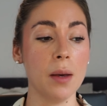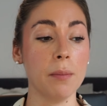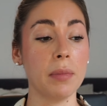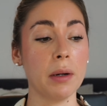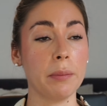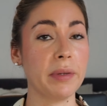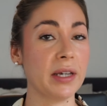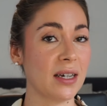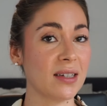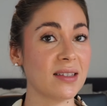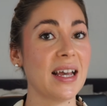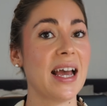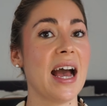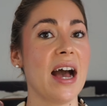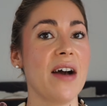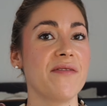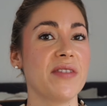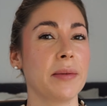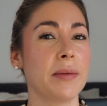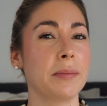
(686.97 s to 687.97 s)
but because I
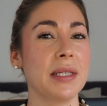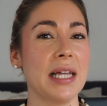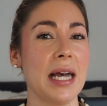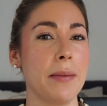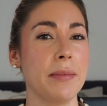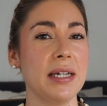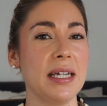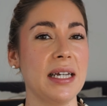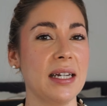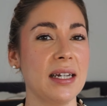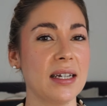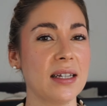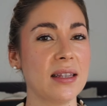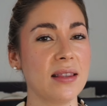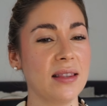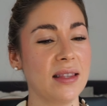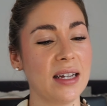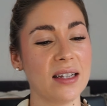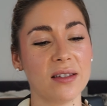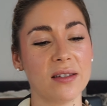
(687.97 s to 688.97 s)
have them
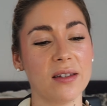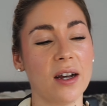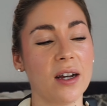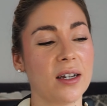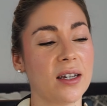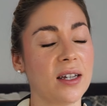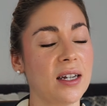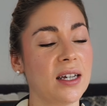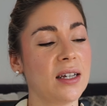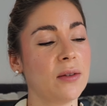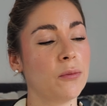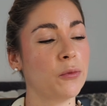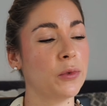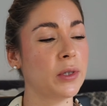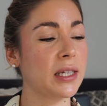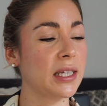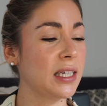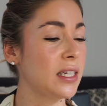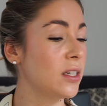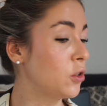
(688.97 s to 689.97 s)
laminated, that's not going to
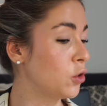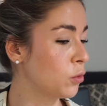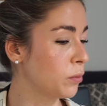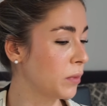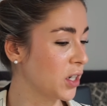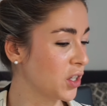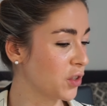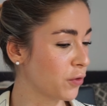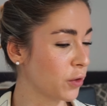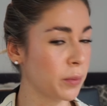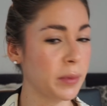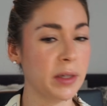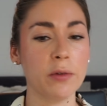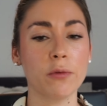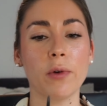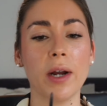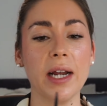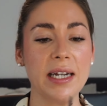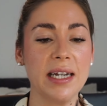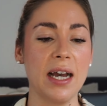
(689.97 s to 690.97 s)
really do much for me
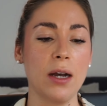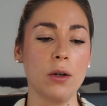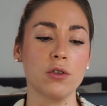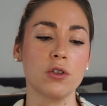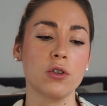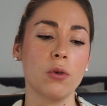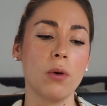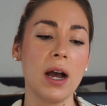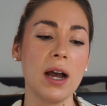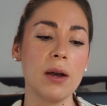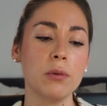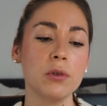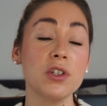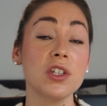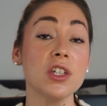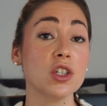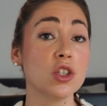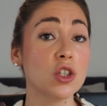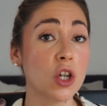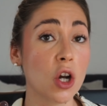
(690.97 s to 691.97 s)
right now. So I will
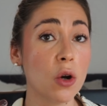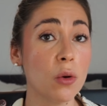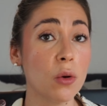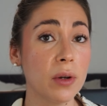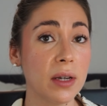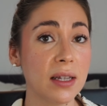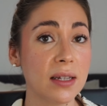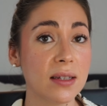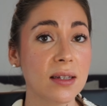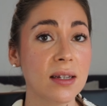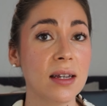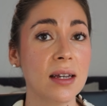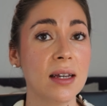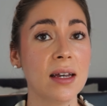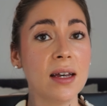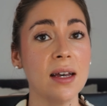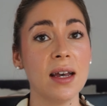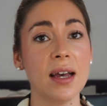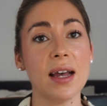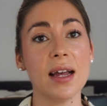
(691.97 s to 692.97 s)
just go in
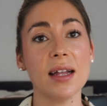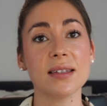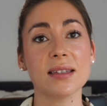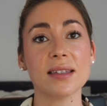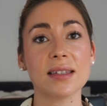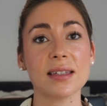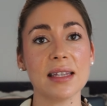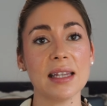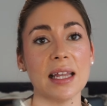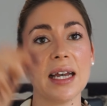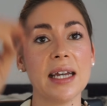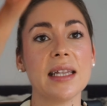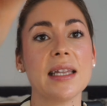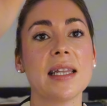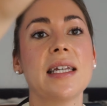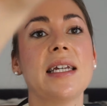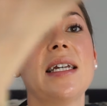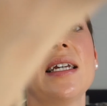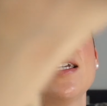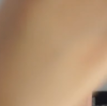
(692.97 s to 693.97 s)
and
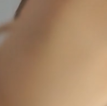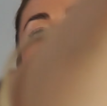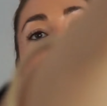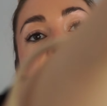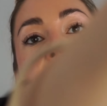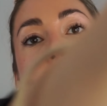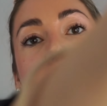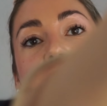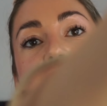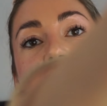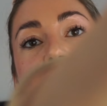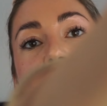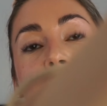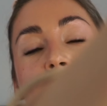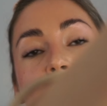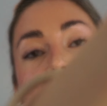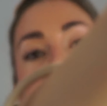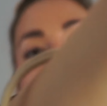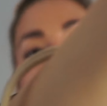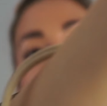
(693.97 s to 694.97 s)
slightly, let me just
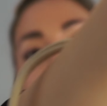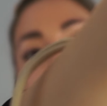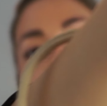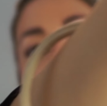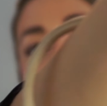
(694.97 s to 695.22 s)
zoom you